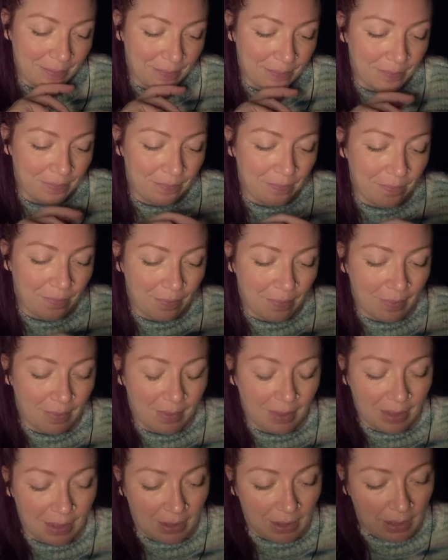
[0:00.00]

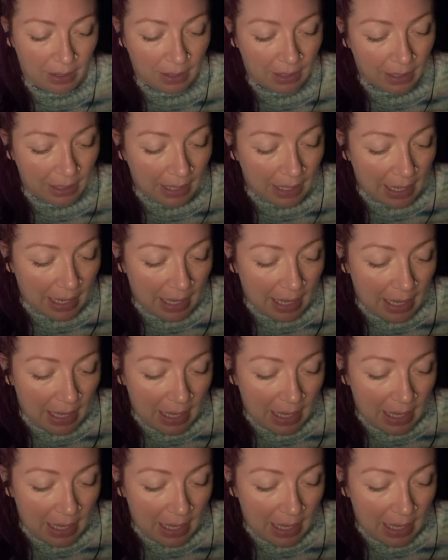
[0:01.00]
Nobody speaks.